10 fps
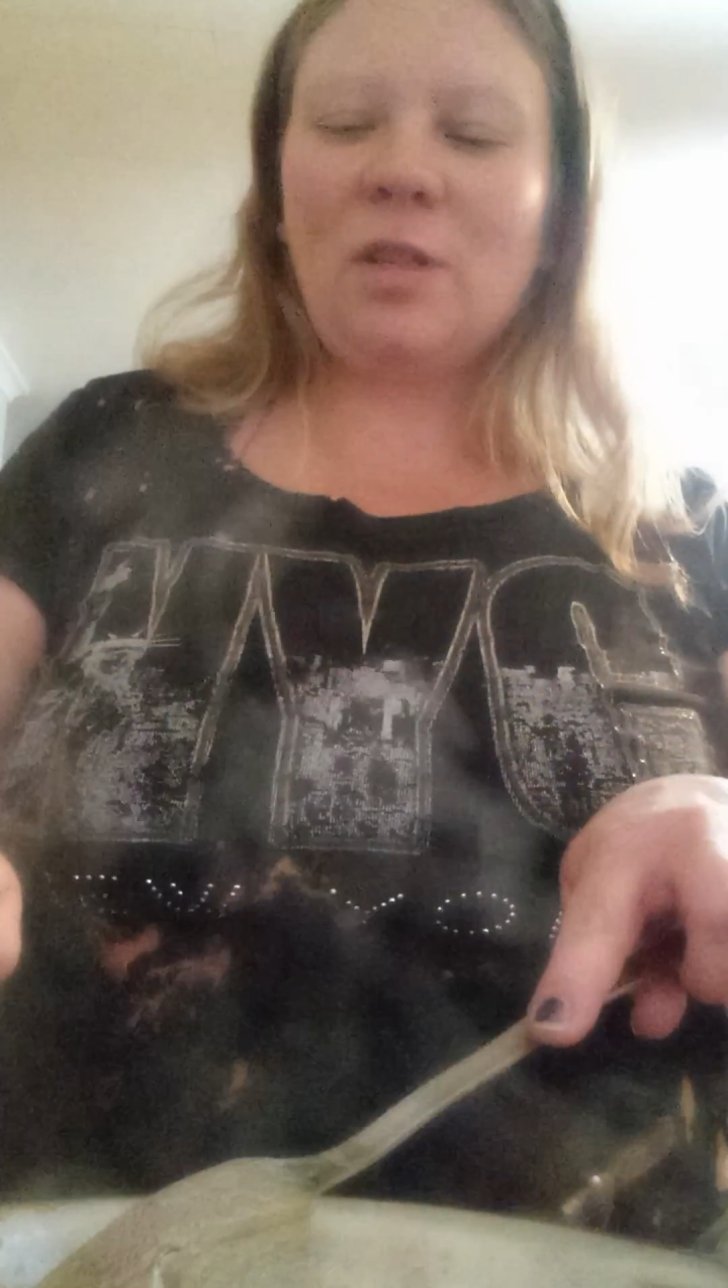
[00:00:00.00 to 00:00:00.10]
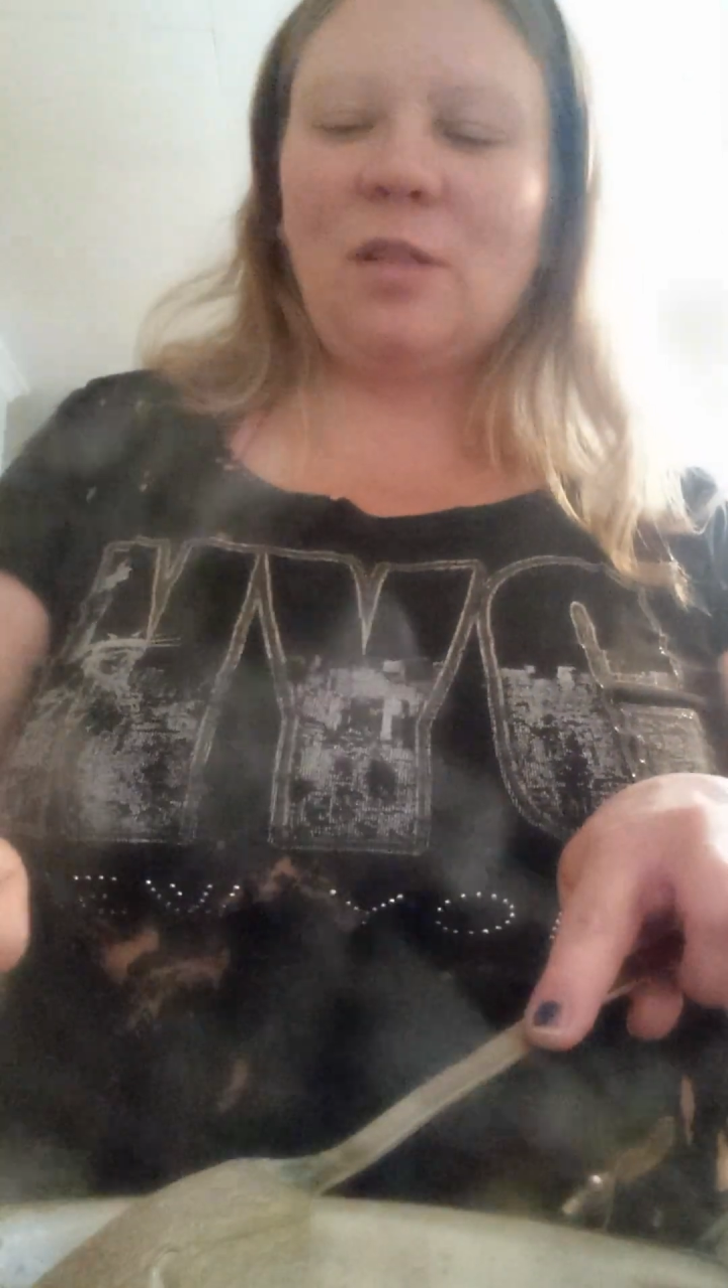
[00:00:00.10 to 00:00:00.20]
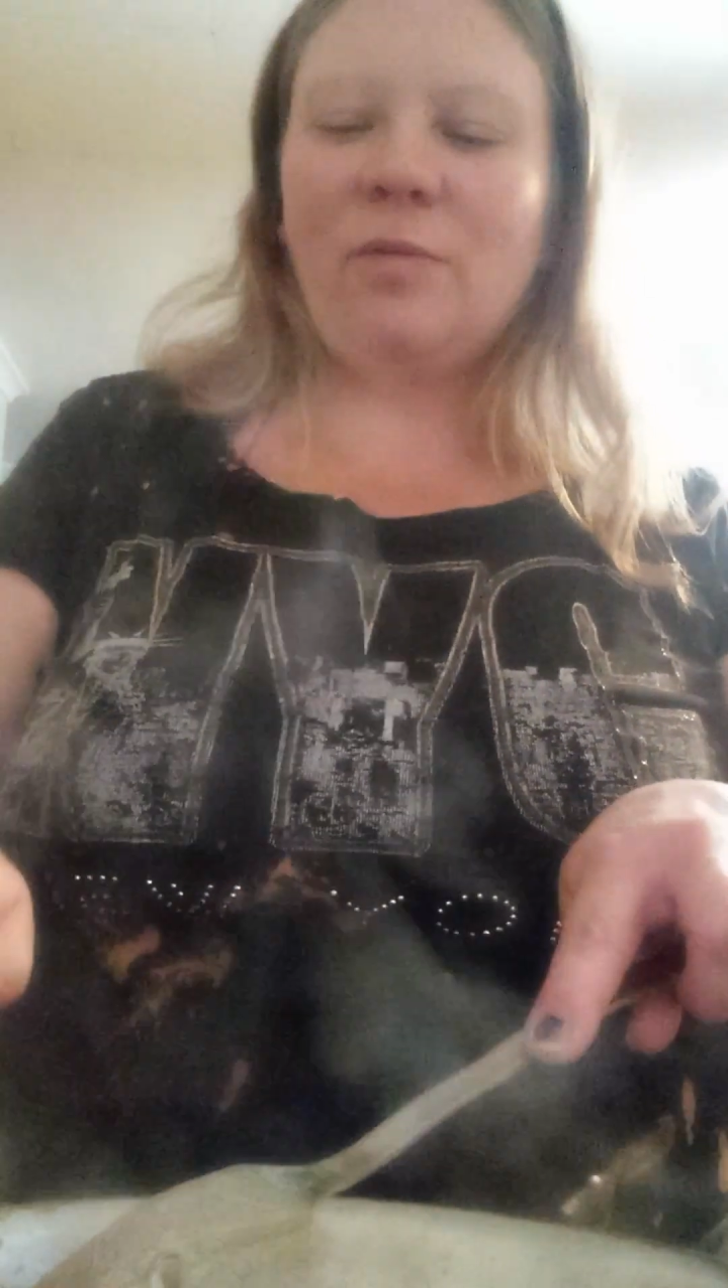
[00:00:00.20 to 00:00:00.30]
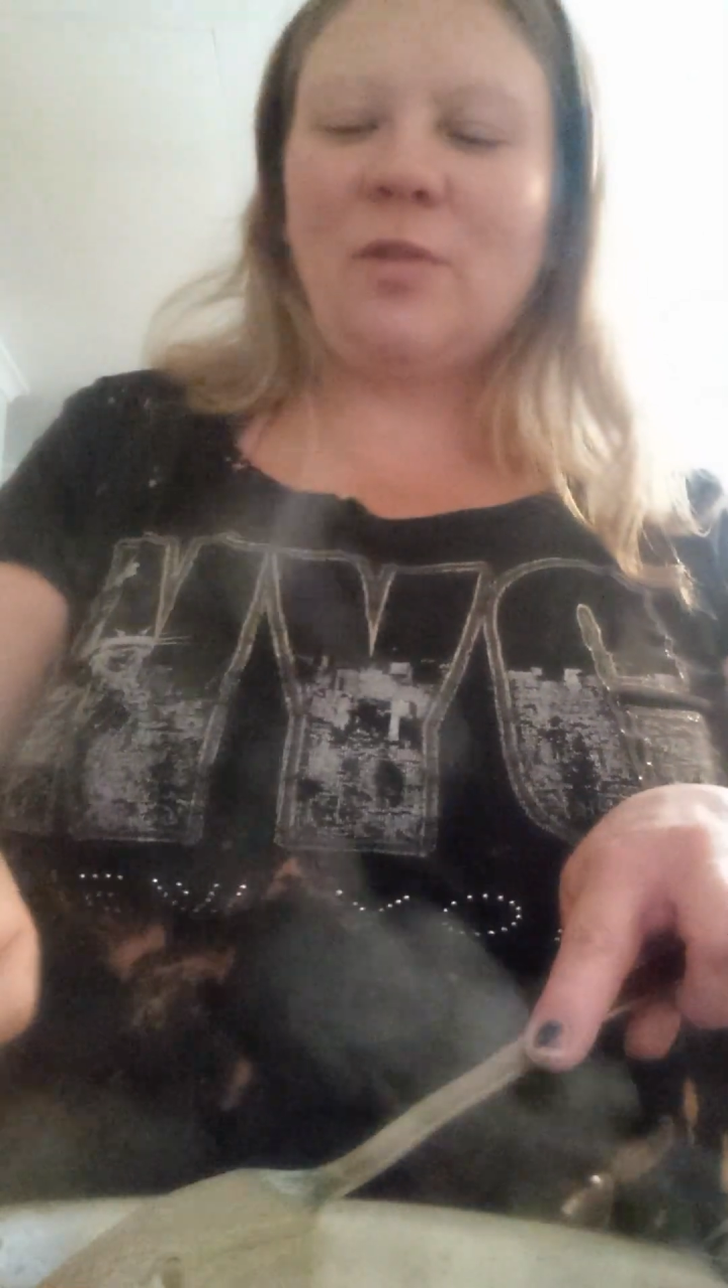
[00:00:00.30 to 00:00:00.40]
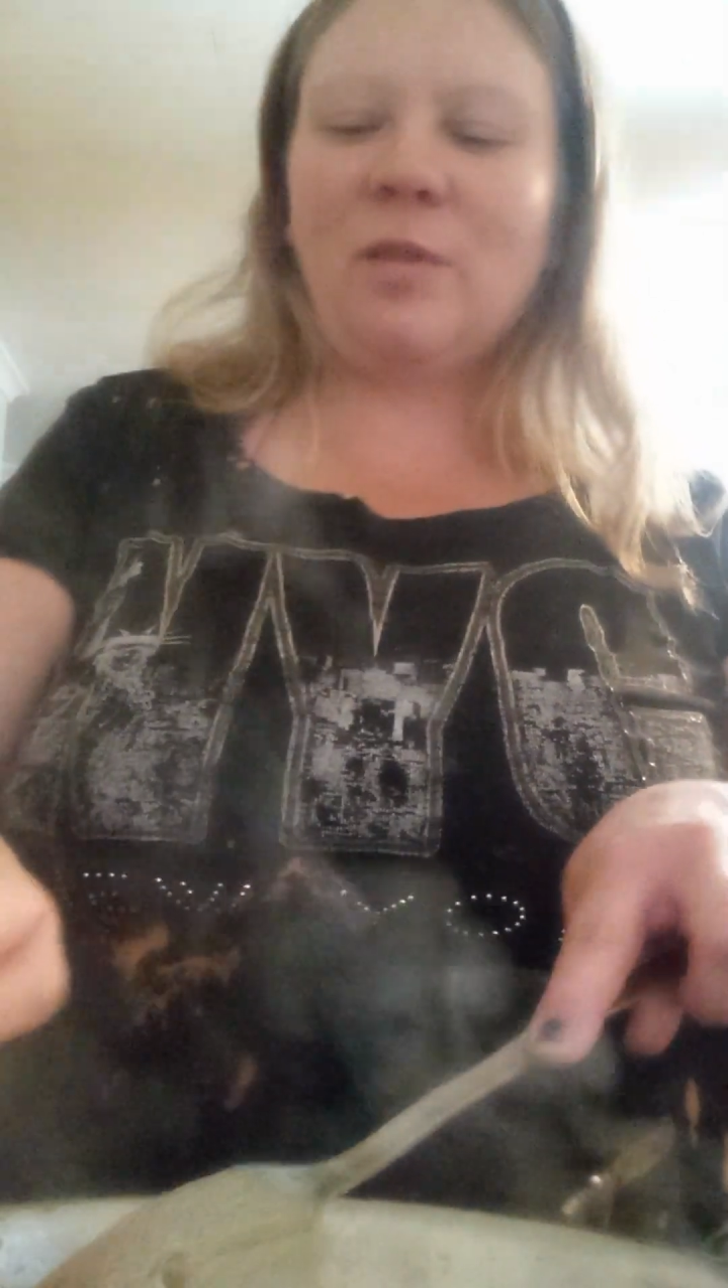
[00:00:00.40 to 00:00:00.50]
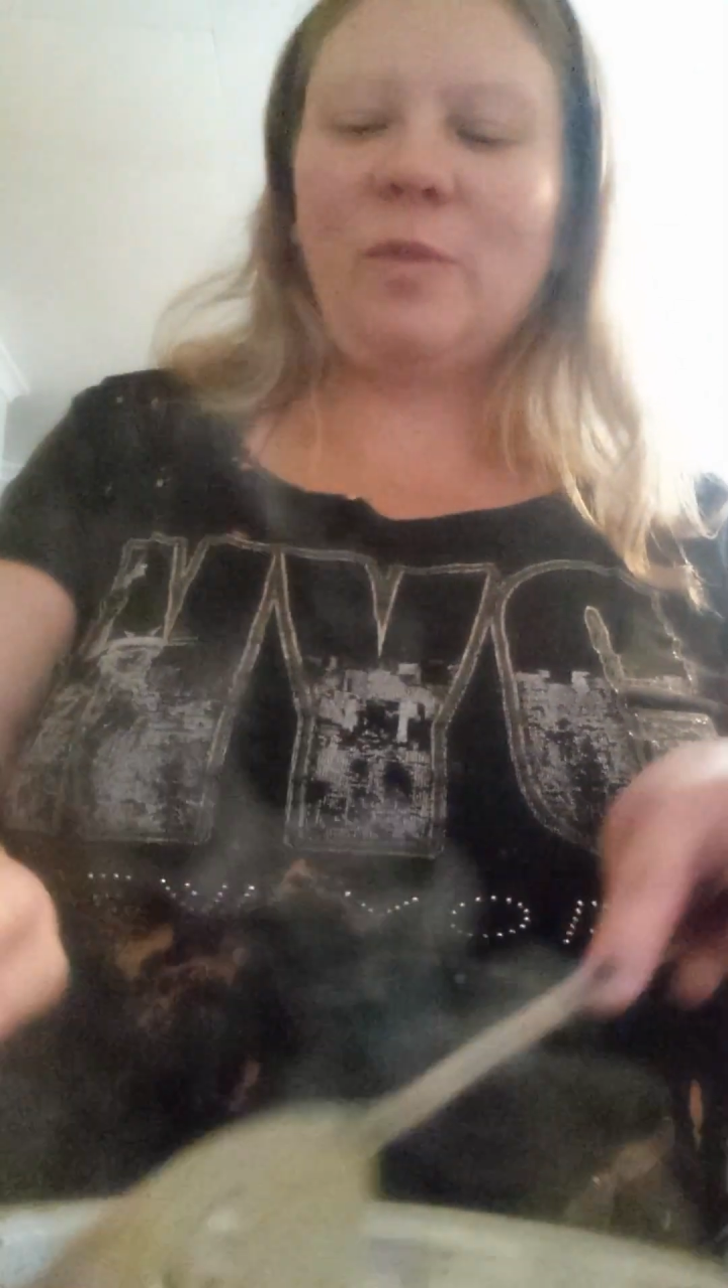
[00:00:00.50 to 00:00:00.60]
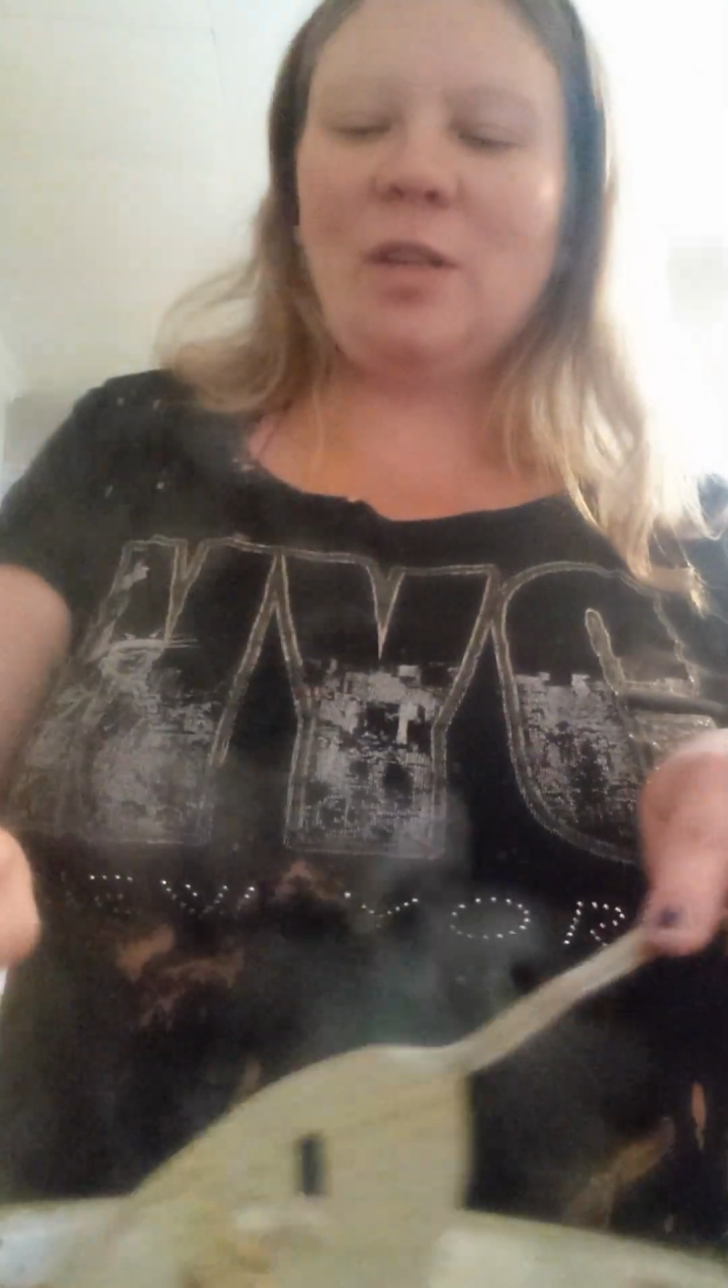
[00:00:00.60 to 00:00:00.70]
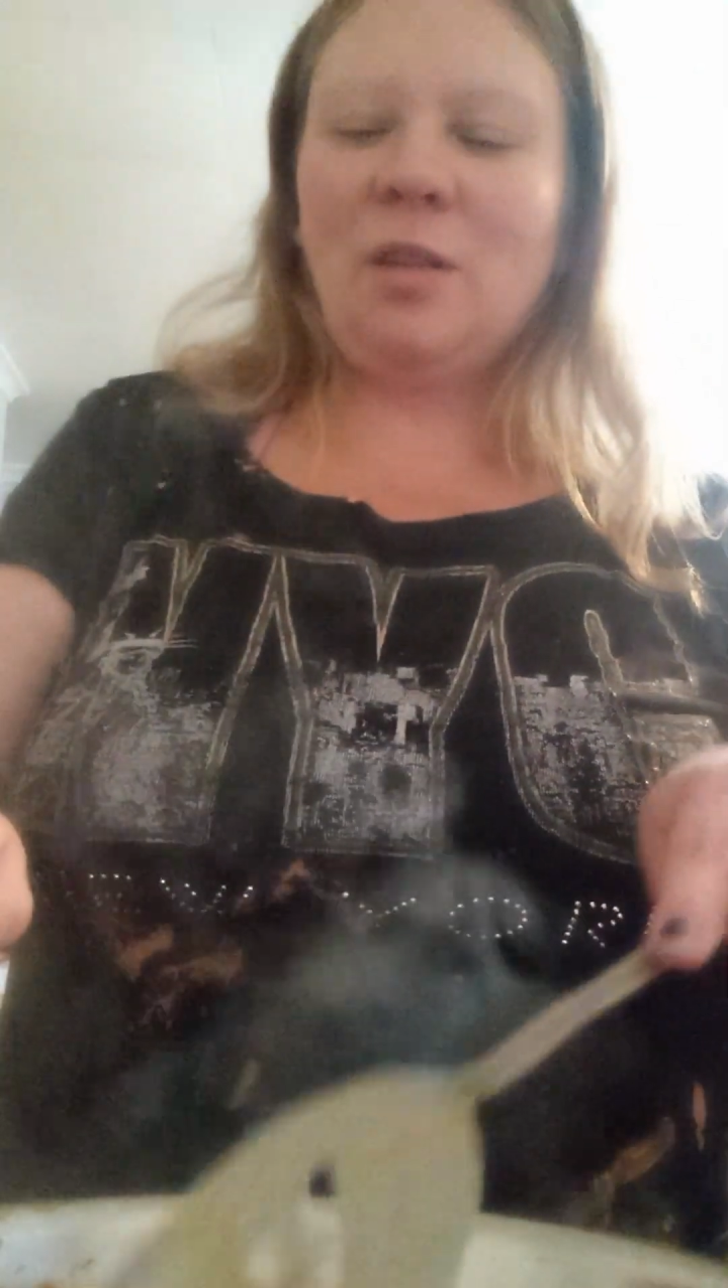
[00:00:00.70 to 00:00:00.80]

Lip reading: Foreman.